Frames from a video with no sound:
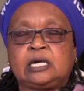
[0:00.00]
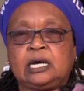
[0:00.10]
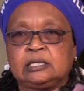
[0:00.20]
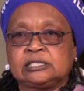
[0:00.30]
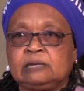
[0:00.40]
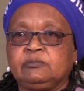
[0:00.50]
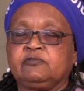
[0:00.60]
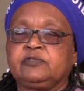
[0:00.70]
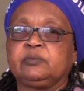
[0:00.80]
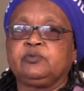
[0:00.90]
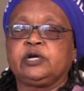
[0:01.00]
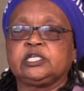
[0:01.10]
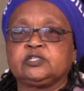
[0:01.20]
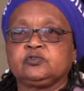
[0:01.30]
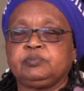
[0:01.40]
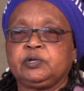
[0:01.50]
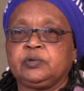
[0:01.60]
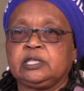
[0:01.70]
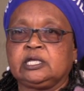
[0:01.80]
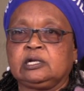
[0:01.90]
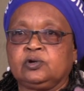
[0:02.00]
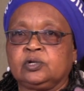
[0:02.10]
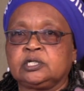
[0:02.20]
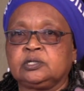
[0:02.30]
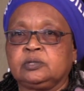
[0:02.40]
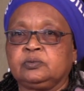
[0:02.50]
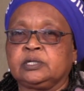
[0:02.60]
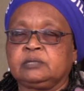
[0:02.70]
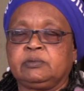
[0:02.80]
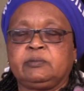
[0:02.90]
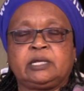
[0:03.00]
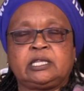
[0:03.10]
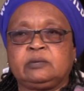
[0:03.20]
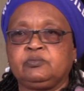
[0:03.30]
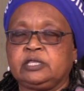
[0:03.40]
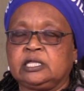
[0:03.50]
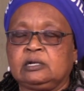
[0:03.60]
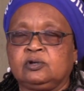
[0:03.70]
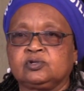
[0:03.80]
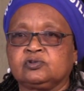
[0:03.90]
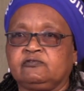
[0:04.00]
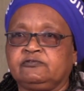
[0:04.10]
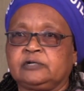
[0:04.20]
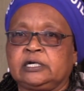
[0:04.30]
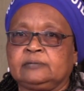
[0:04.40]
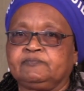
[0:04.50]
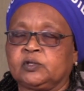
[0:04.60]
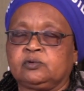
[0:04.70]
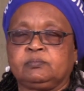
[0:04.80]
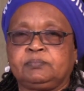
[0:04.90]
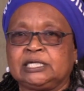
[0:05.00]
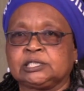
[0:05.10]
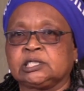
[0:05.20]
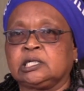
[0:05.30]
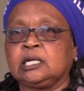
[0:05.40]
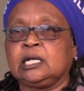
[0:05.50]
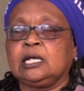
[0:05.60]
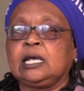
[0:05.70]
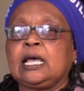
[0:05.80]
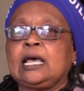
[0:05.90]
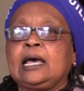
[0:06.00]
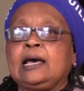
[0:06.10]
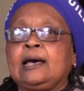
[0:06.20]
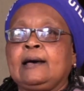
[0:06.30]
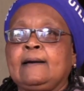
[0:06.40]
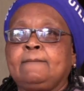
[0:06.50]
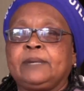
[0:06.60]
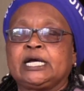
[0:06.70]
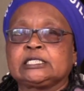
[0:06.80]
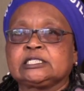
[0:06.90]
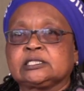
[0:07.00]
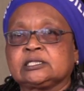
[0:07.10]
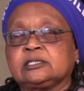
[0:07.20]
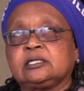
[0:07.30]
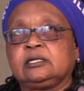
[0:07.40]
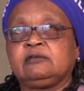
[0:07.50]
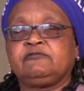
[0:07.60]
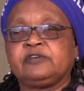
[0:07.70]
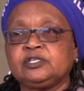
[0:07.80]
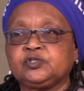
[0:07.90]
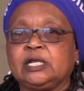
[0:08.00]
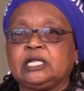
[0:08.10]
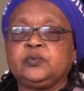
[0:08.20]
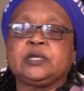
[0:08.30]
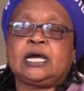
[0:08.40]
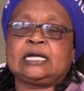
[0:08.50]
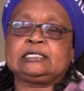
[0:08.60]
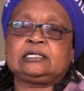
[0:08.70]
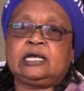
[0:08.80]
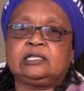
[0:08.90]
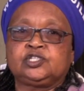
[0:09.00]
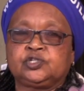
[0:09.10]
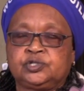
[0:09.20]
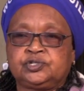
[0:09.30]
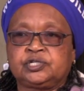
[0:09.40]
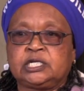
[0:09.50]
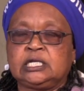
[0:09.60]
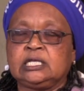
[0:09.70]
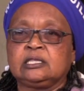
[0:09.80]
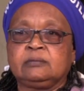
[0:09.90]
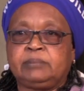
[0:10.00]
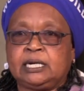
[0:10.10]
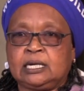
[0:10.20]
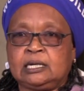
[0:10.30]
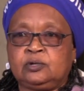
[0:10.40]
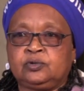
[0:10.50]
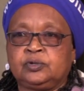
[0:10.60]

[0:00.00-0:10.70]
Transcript: Some of them went to be with the Lord. We remember them with a lot of compassion. But eventually we had 9 children in the bungalow